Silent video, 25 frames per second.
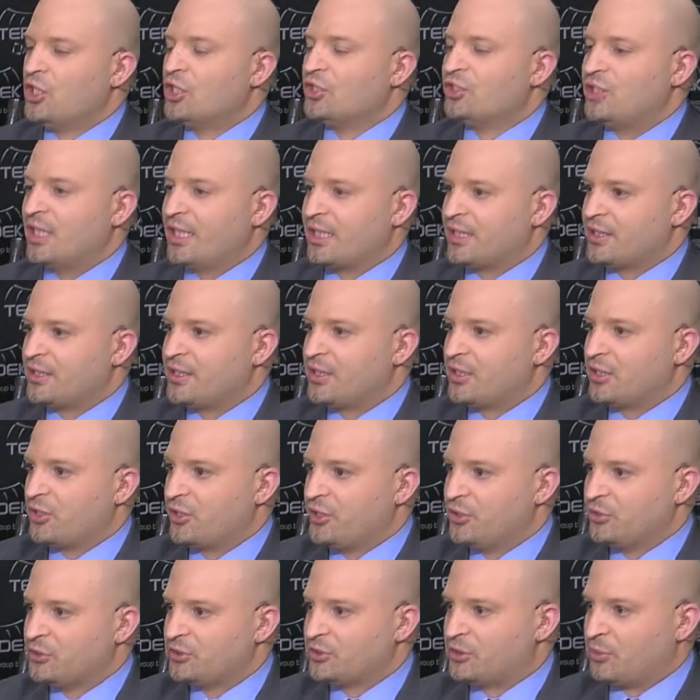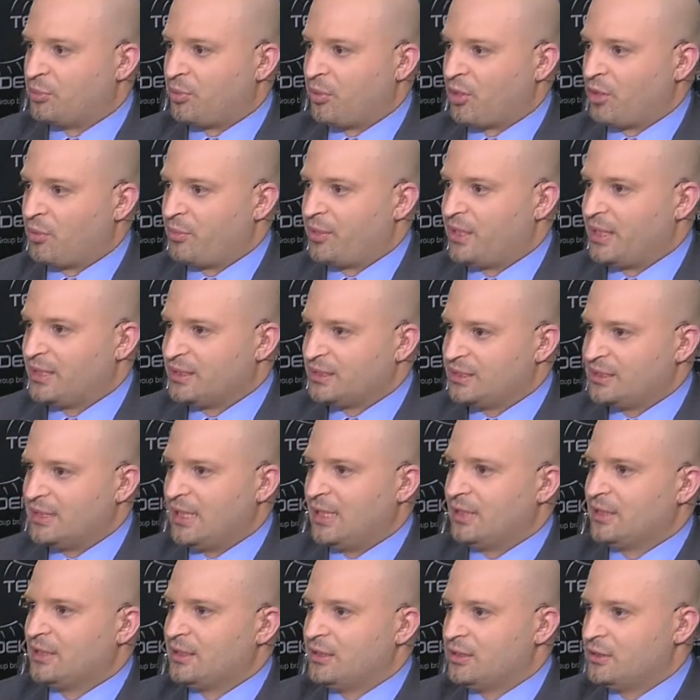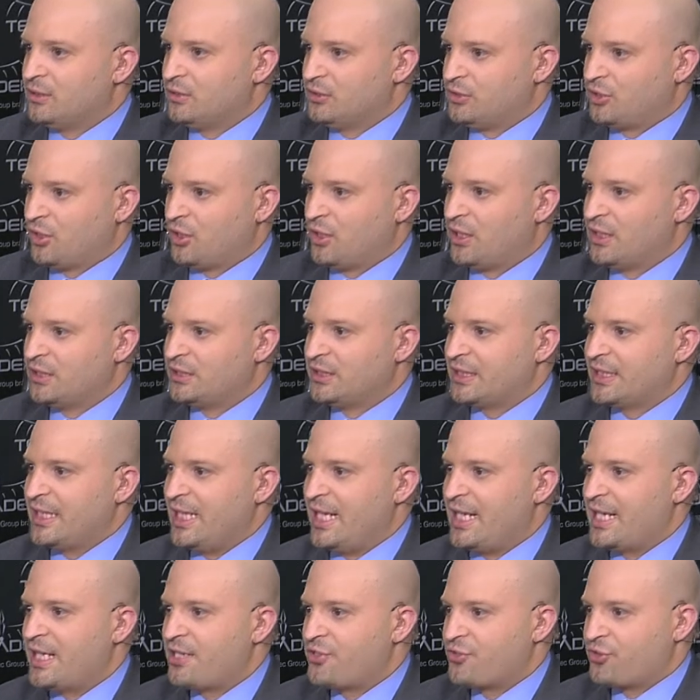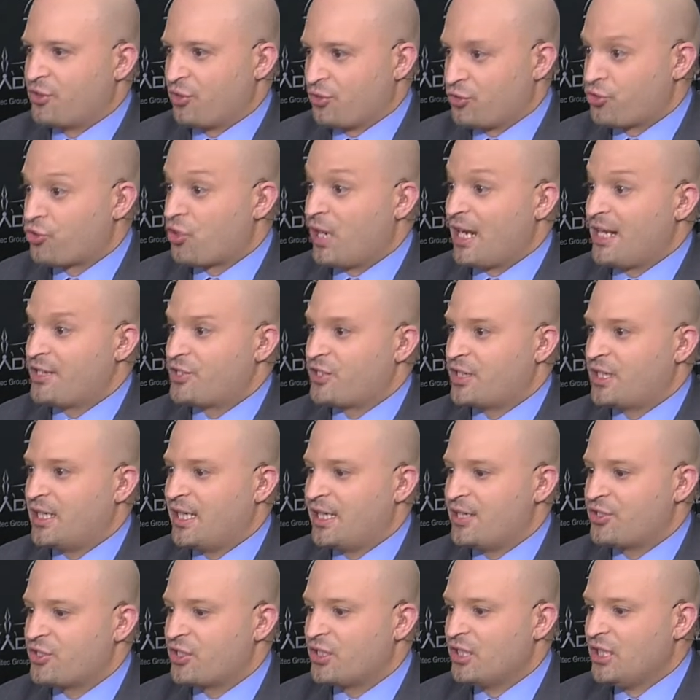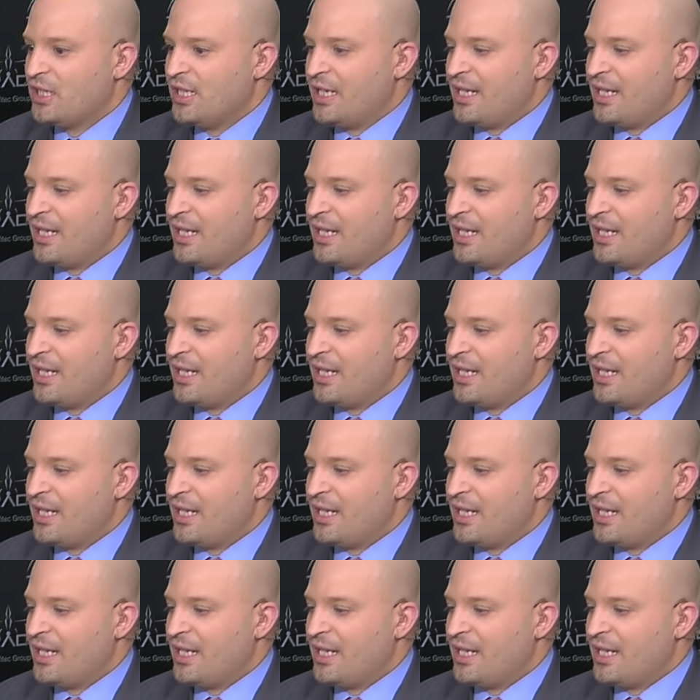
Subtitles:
Take it to their used department and sell it. Turn it into cash. Don't trash it, cash it.